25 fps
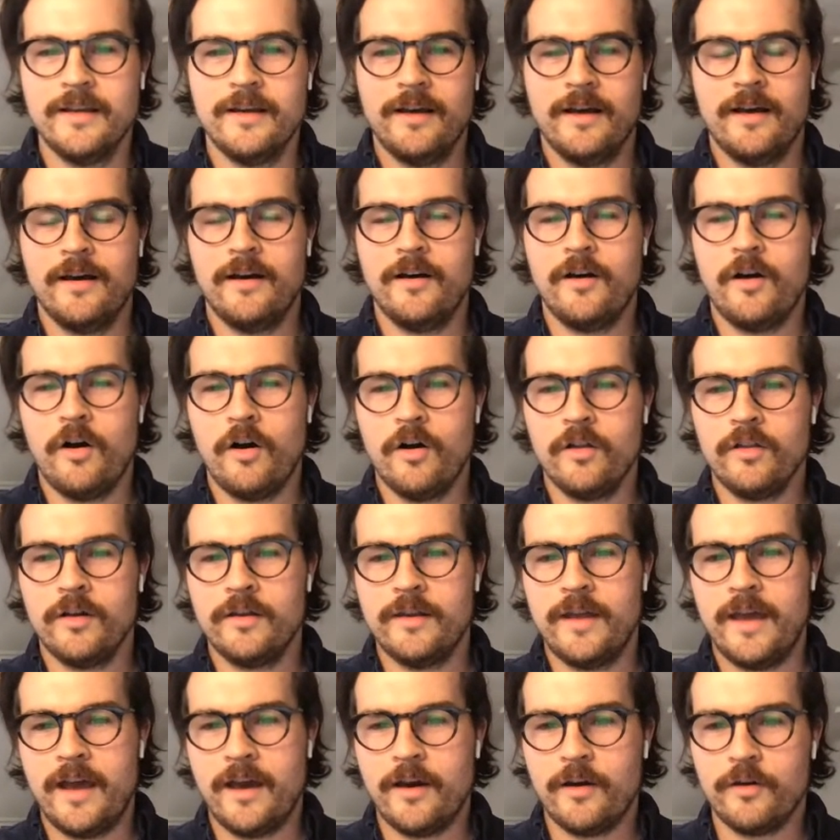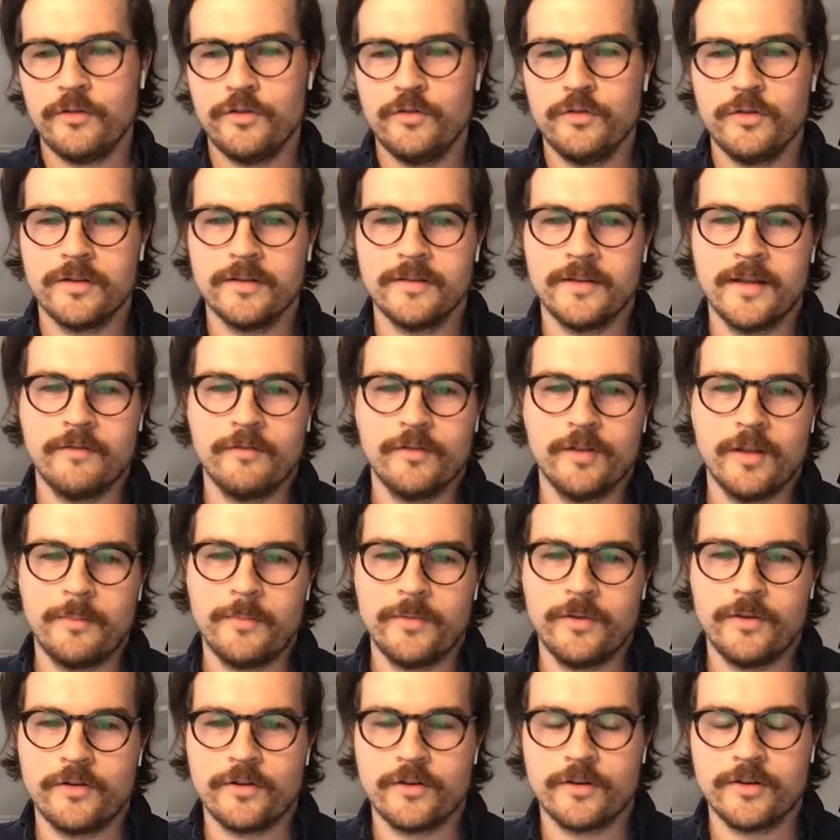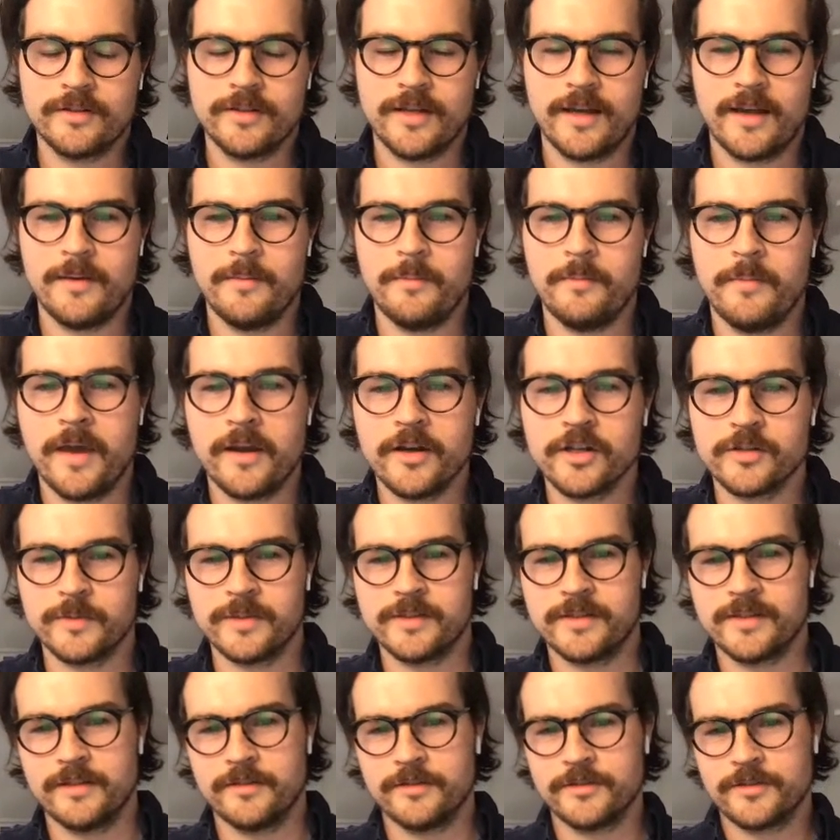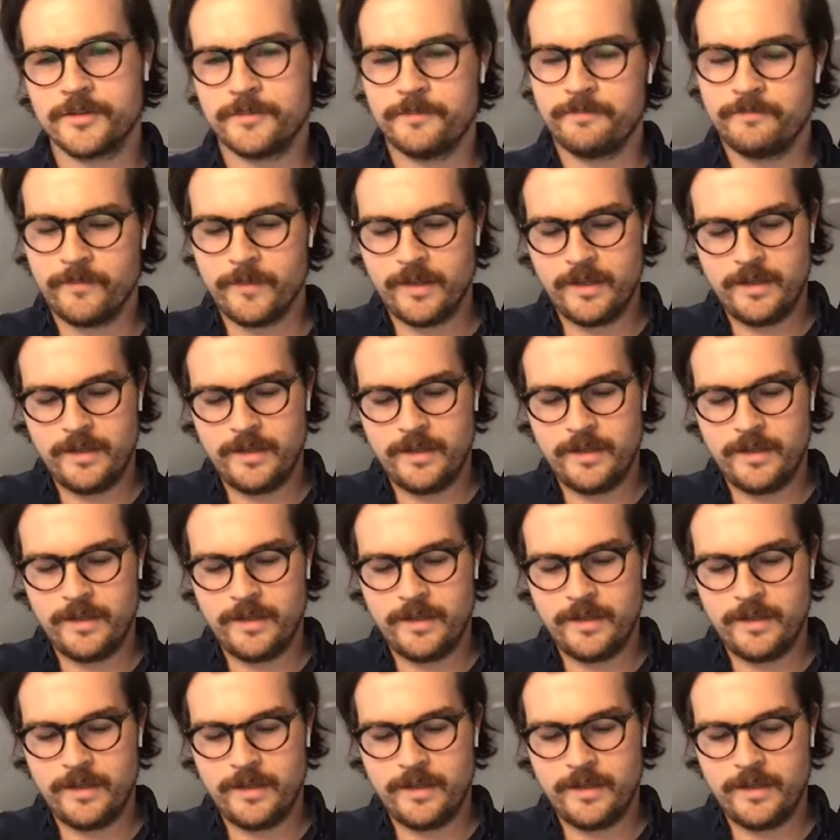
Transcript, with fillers: uh, all on how you can level up your time management skills.